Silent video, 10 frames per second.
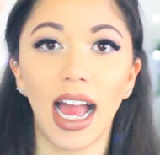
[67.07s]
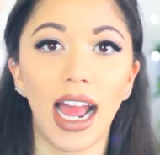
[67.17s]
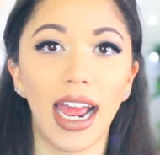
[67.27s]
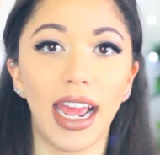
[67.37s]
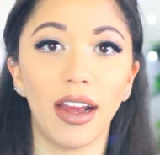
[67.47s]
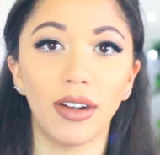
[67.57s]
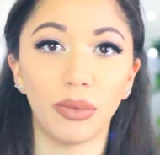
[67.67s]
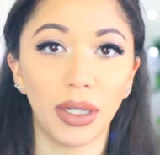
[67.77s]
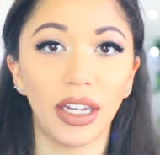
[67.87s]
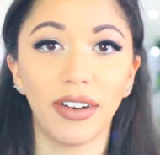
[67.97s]
I
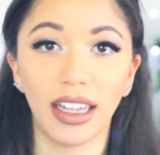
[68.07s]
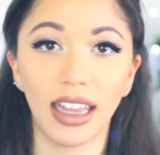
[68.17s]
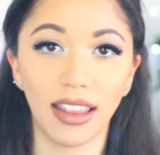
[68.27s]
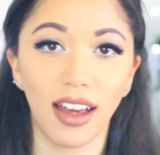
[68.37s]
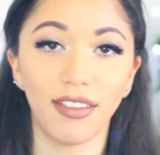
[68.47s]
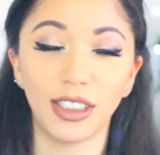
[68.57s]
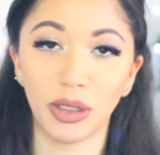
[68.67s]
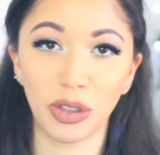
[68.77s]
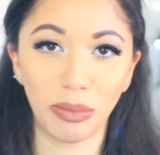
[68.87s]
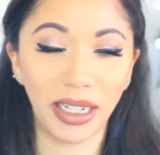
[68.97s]
really really love
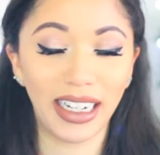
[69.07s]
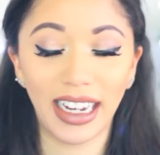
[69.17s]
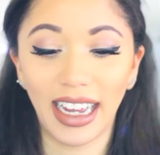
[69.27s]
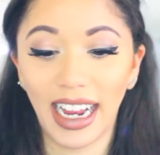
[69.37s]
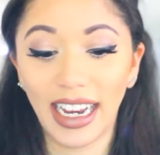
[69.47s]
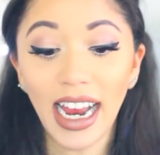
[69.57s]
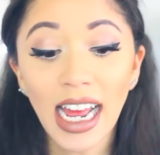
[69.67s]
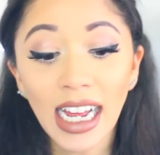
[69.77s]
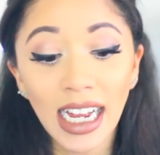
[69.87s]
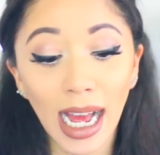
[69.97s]
social media and
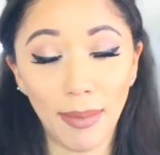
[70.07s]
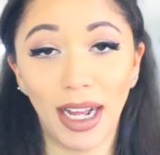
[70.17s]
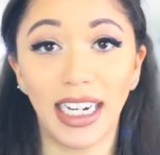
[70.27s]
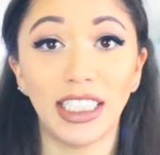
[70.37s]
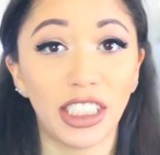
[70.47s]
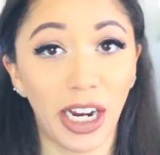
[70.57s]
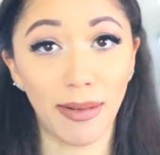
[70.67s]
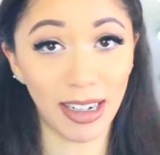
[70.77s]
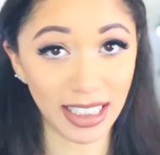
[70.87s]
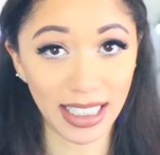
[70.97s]
I'm on
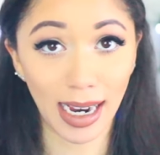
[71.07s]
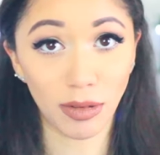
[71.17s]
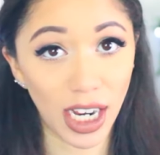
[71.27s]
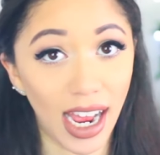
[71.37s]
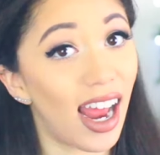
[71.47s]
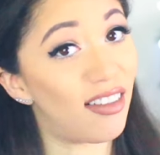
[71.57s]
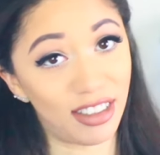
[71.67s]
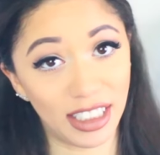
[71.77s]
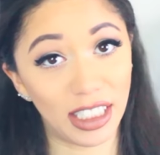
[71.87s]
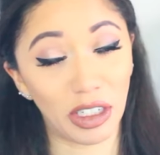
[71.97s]
Instagram and Snapchat
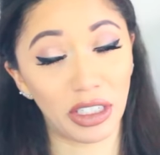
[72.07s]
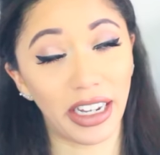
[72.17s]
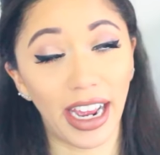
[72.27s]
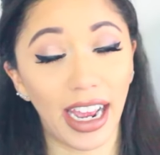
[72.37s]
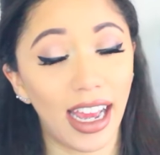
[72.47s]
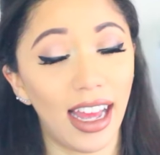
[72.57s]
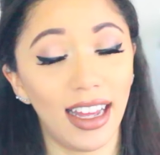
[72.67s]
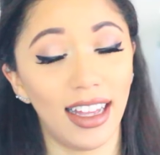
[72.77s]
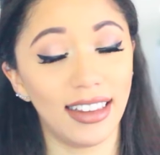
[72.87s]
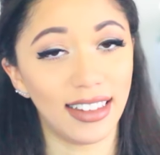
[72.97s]
every single day
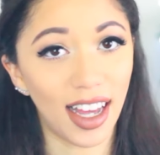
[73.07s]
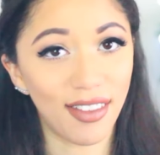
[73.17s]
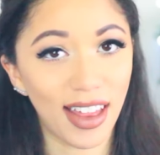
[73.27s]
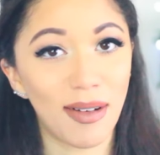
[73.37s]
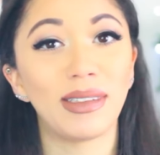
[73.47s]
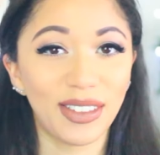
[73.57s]
love them.